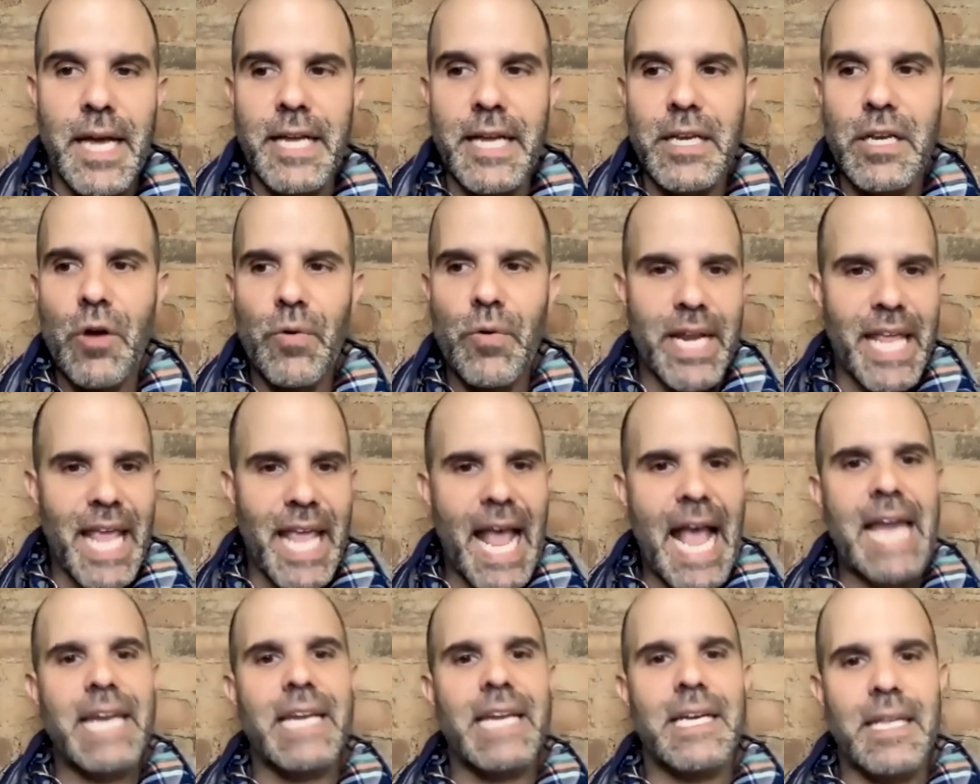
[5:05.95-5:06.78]
I know in
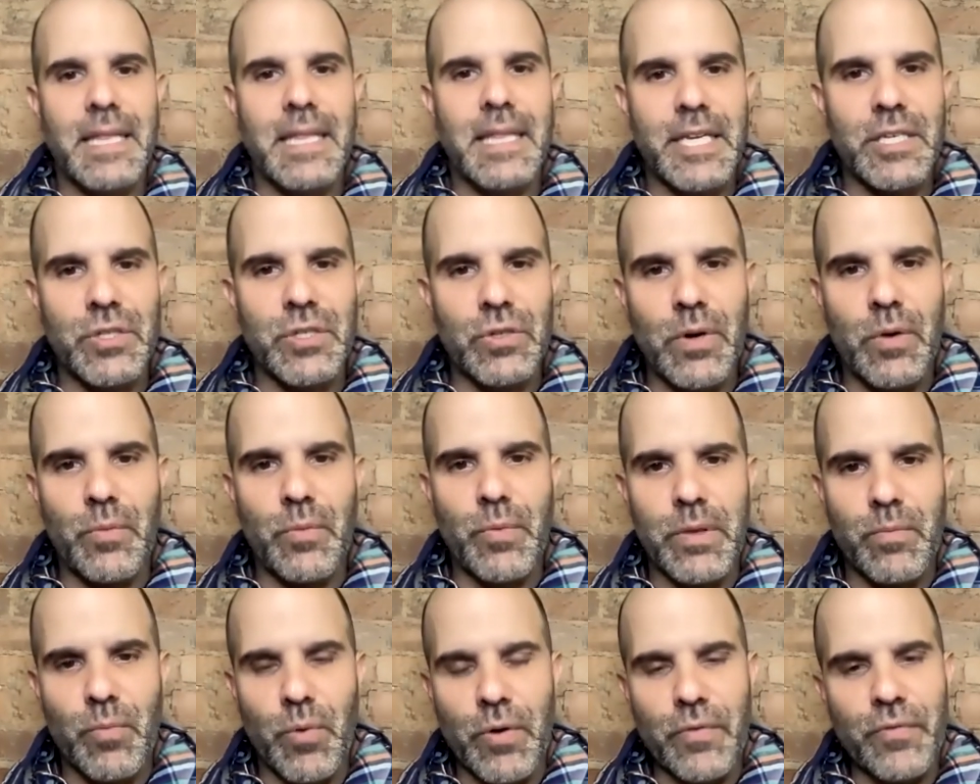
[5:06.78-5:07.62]
Canada they do it
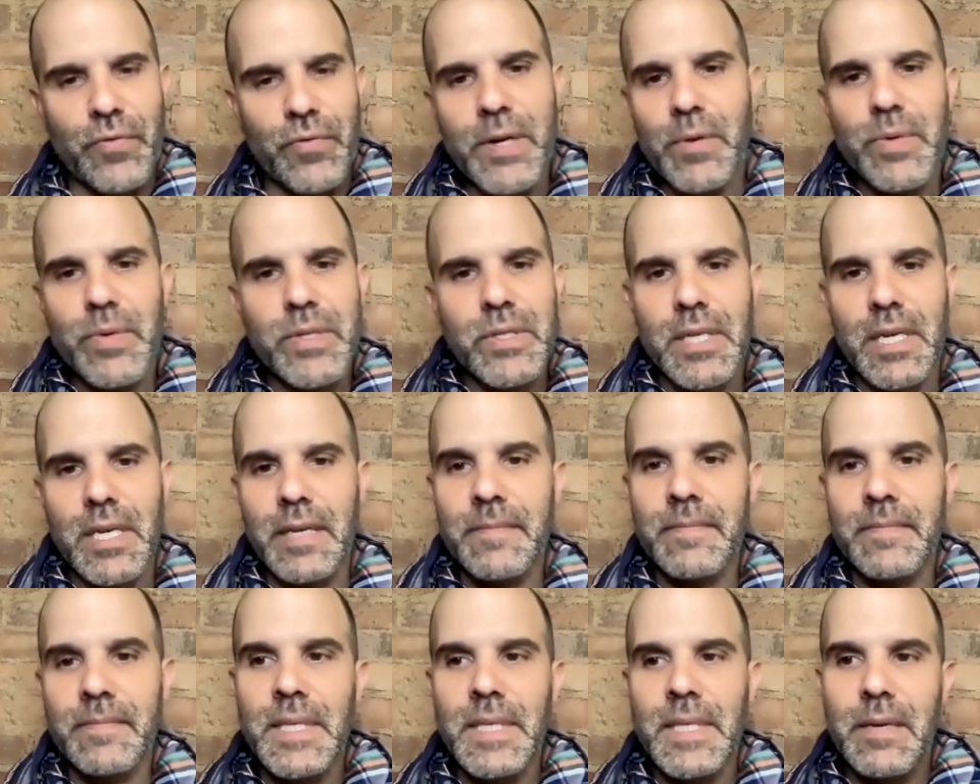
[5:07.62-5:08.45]
with more frequency,
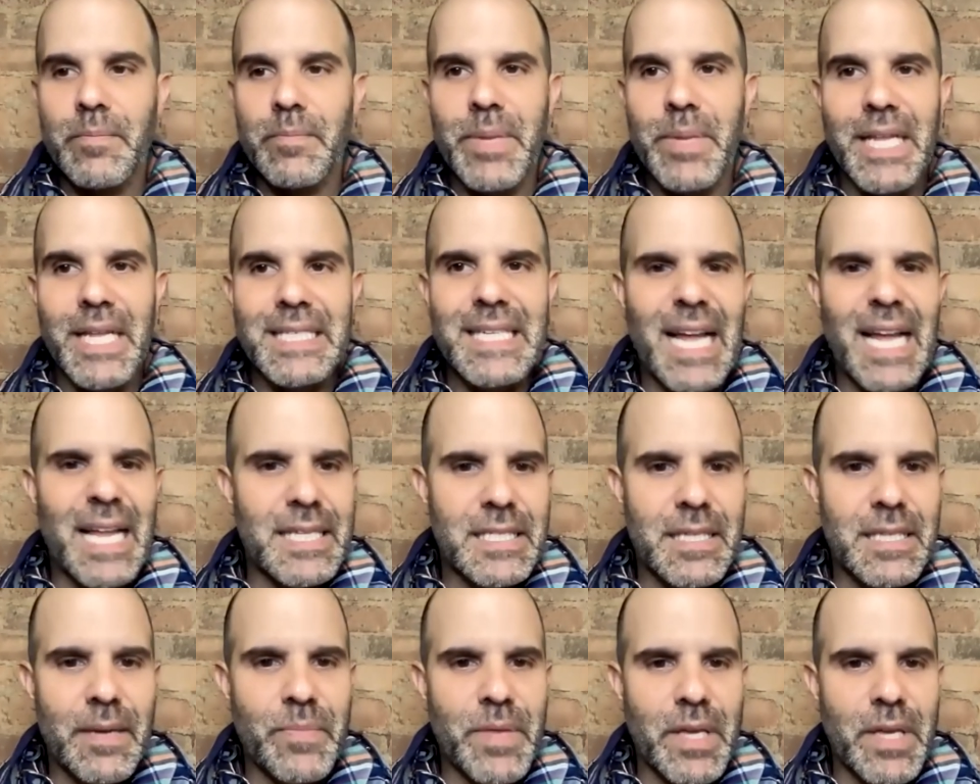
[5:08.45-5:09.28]
but it's
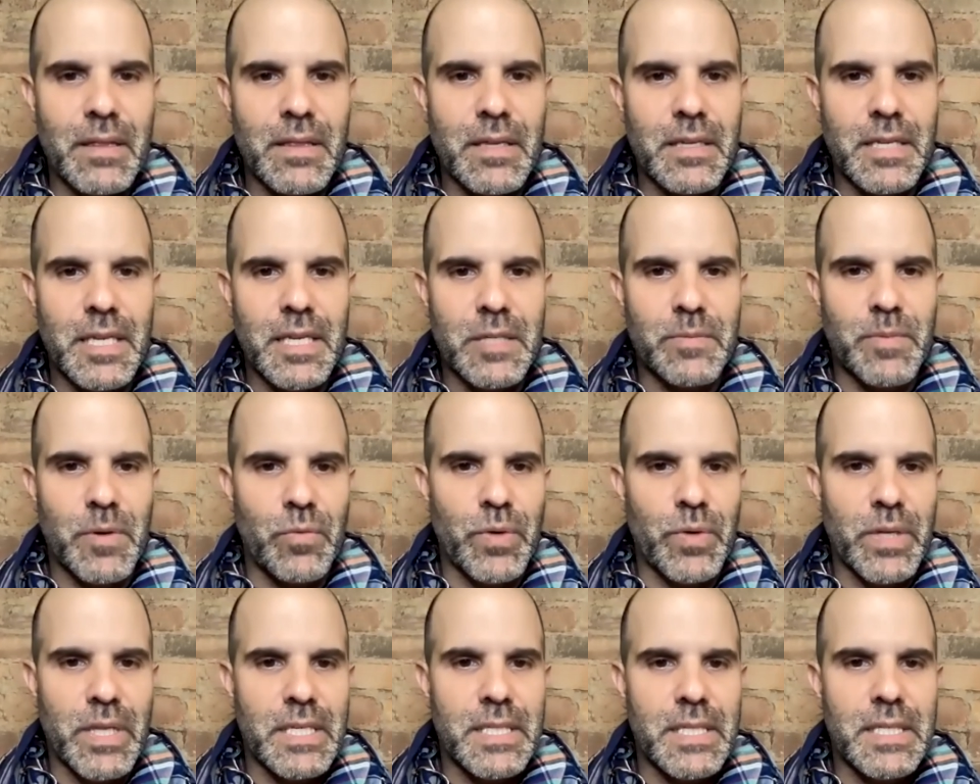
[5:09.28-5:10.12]
not something that has been
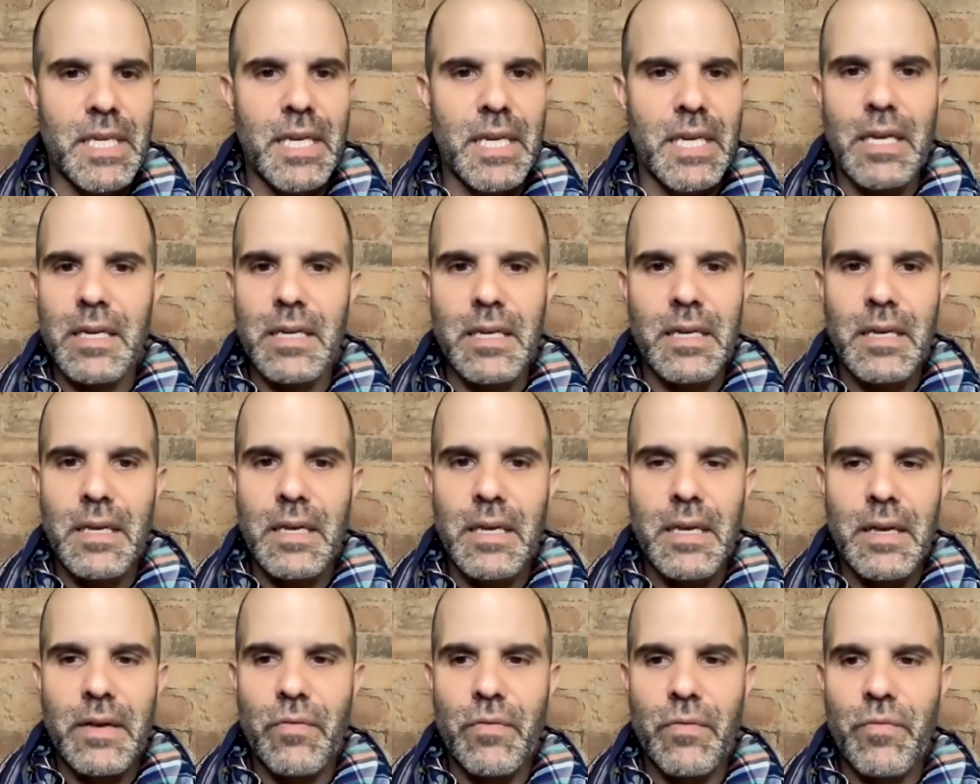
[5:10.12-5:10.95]
really seen
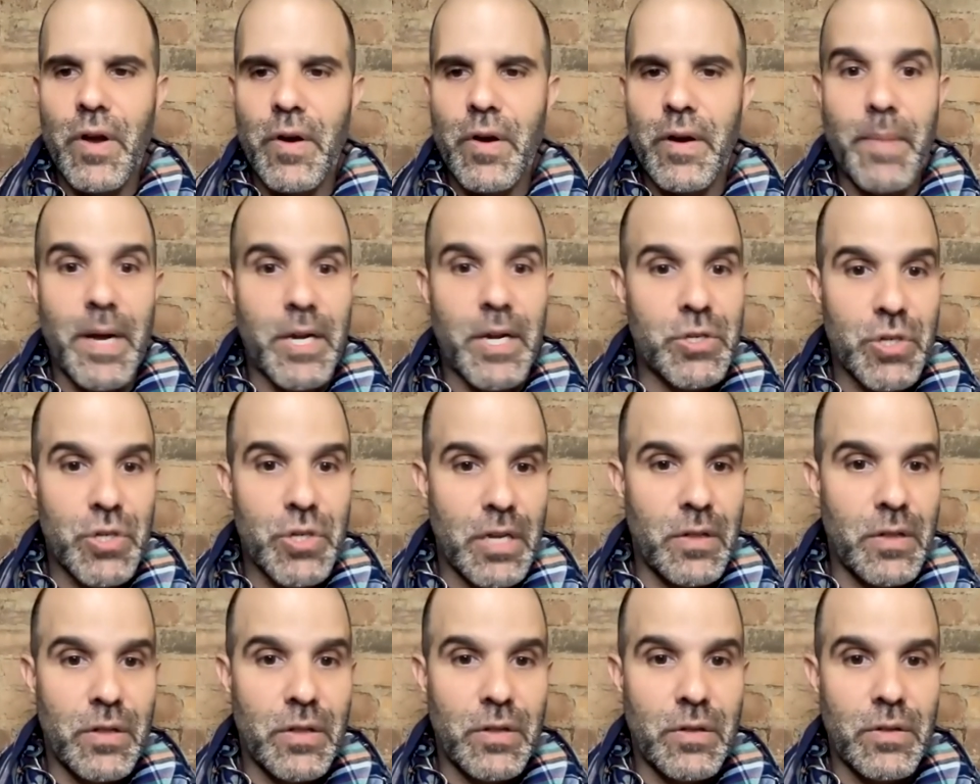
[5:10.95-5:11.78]
very much
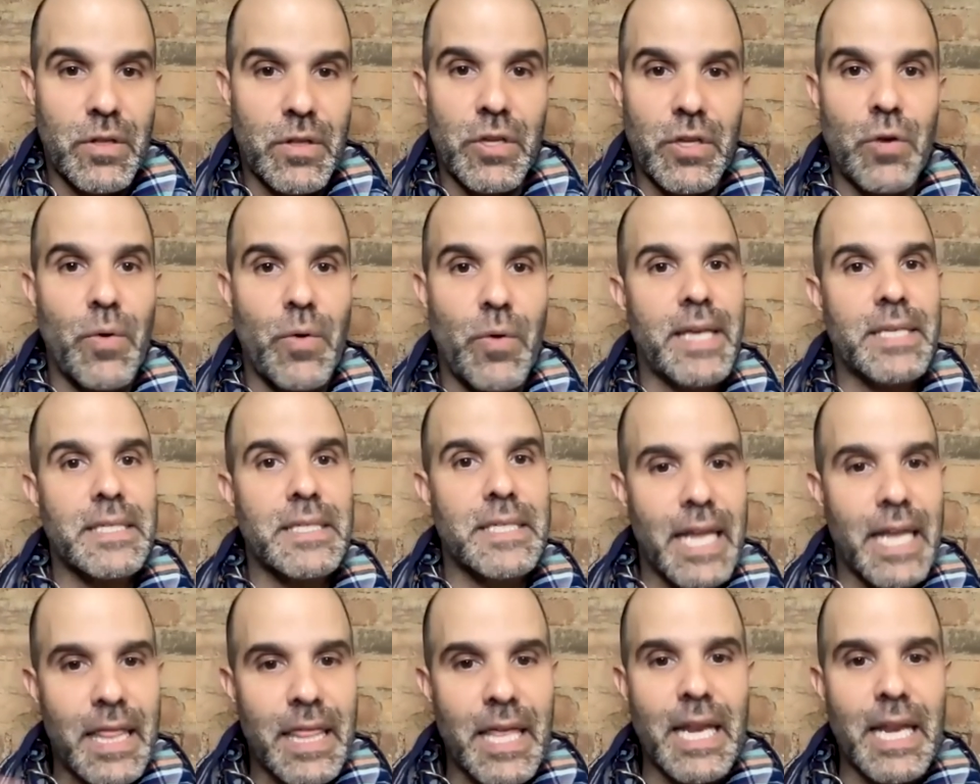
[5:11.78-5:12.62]
in the US.
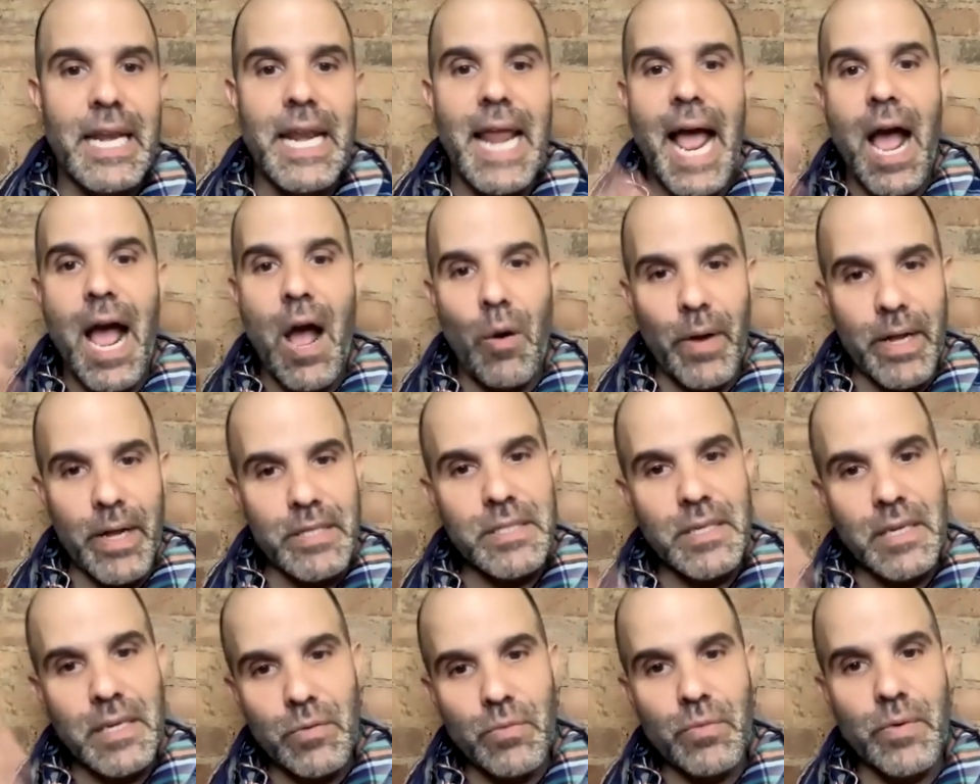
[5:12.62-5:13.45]
And I think now
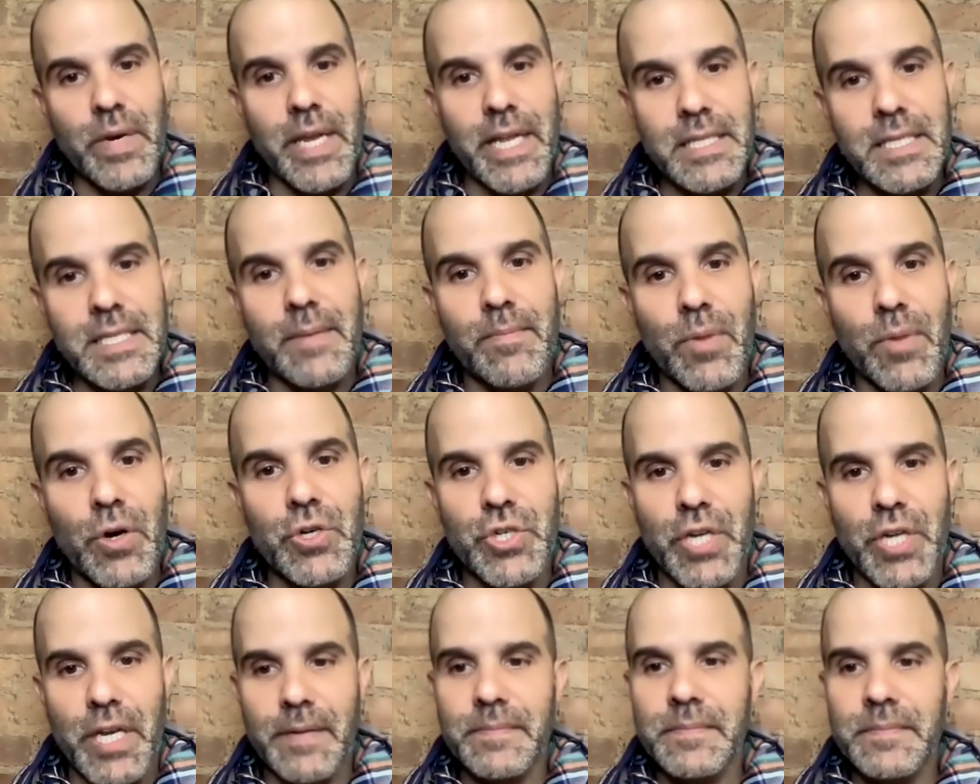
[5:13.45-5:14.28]
it's, it's
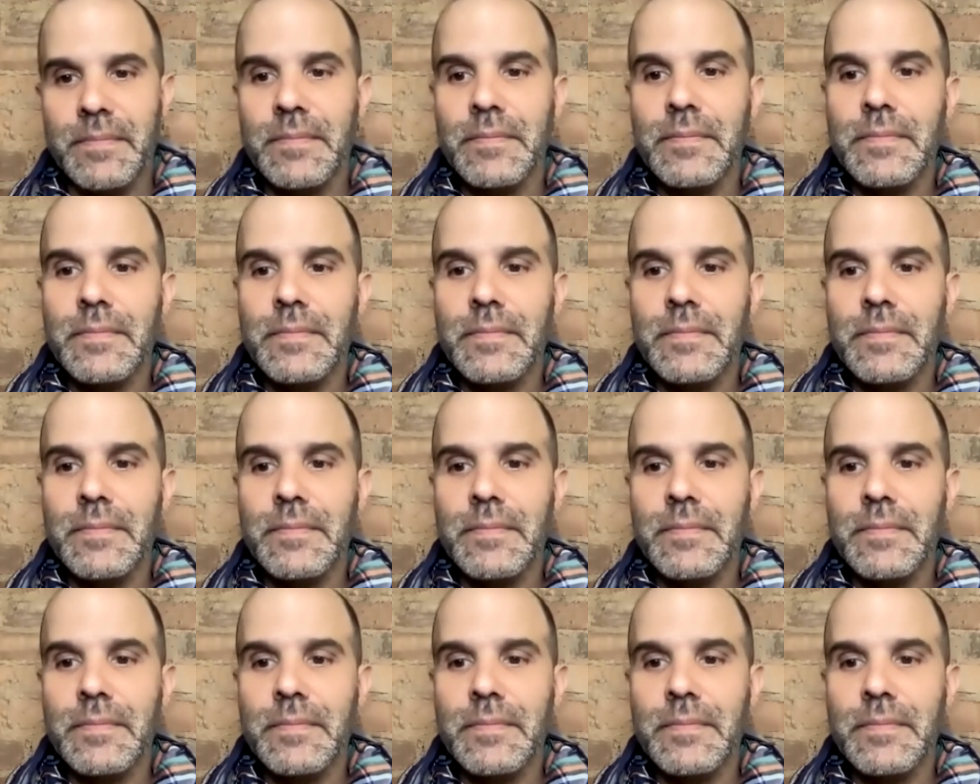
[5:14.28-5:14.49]
emerging.